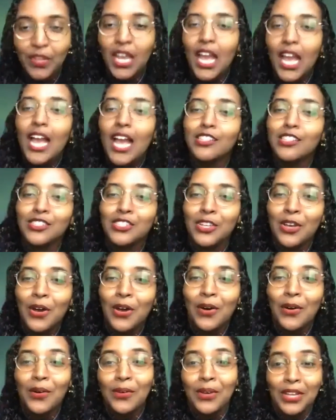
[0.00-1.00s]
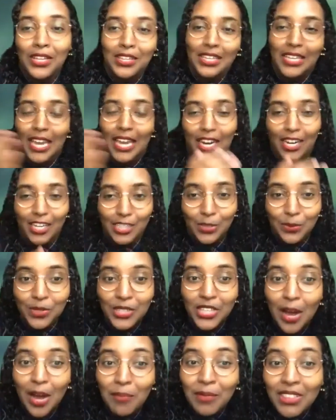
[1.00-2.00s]
And so the character would
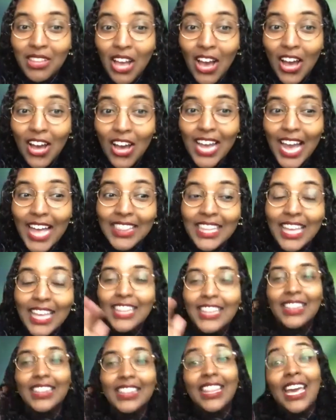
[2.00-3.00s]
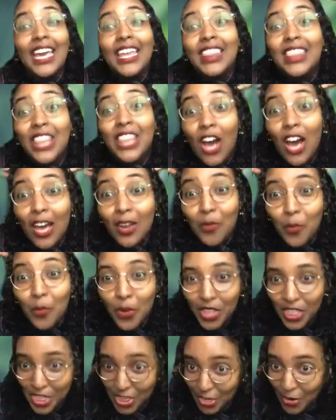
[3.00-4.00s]
come along, and then they thought with
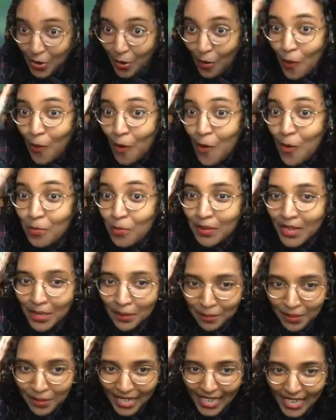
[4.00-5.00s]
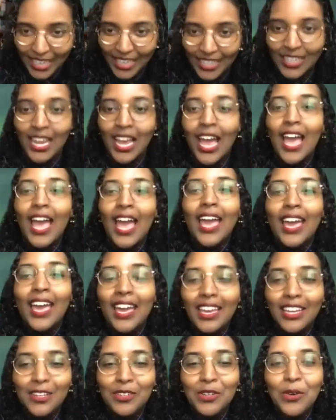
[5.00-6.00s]
their own big brain, hey,
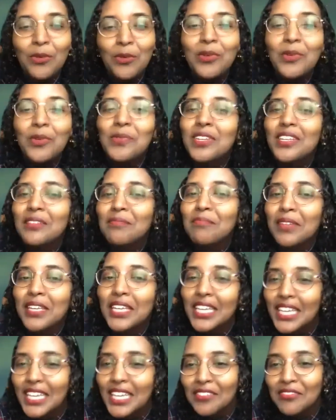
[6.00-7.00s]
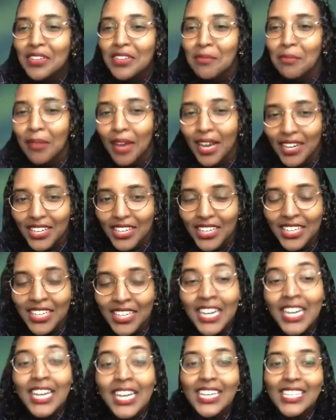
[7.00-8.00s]
you know what would be even better
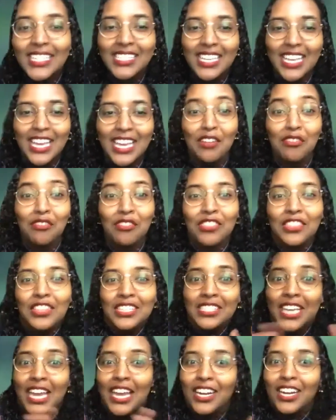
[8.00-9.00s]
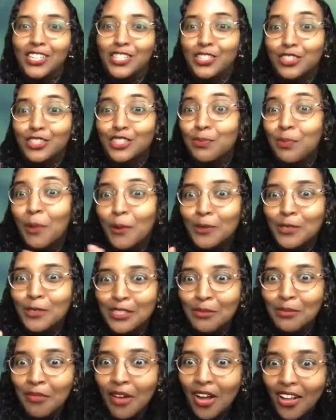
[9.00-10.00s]
is if this character spoke
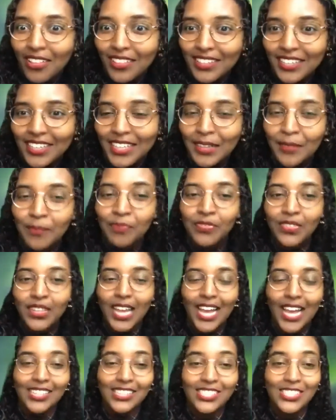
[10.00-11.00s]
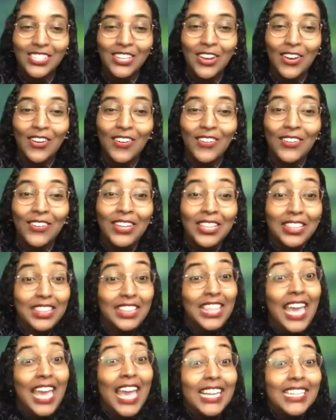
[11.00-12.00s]
Somali. And so
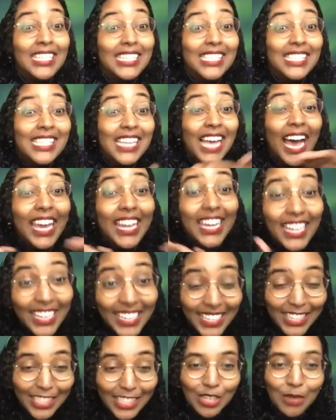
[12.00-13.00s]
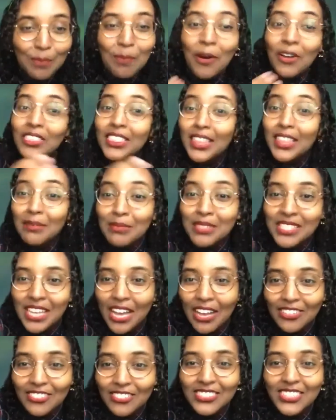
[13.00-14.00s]
they decided to put
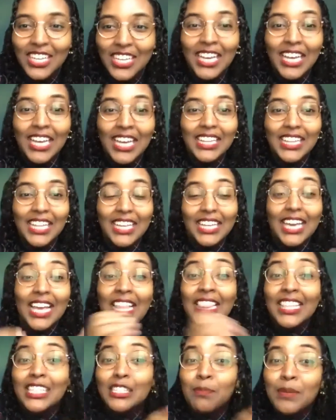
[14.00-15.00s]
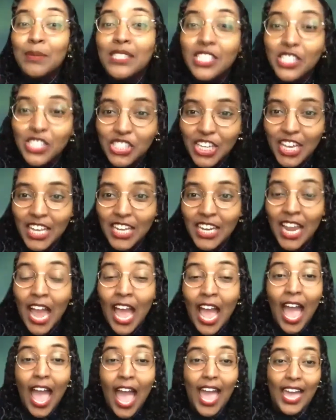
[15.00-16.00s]
themselves like in this position.
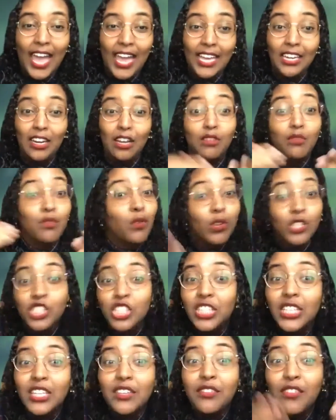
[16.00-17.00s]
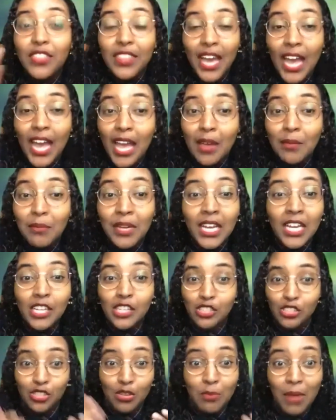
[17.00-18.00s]
And unfortunately for them,
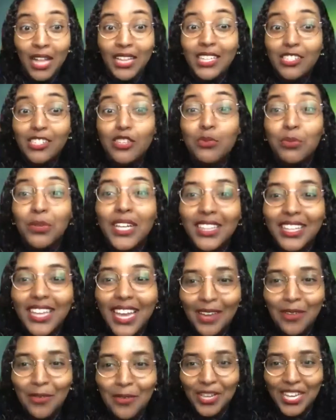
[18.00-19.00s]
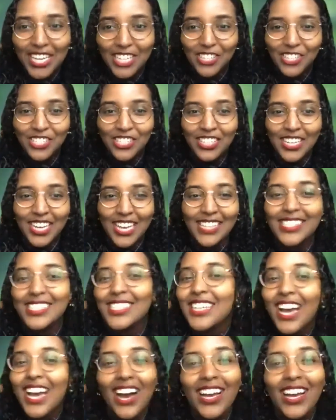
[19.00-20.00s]
Somali is a real language. It's
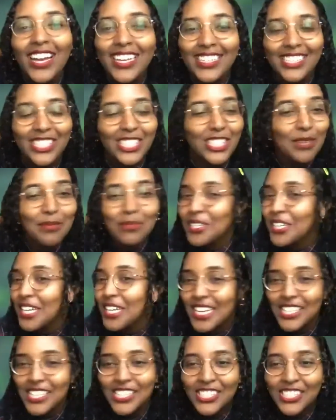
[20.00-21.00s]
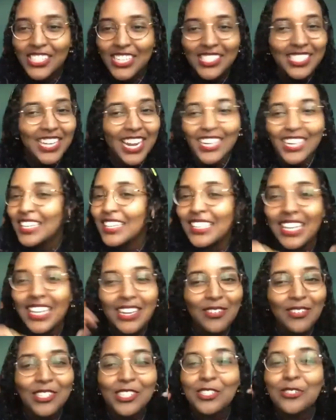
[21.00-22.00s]
not gibberish. It's not a
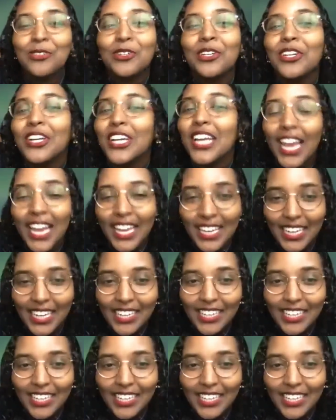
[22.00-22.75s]
language you created.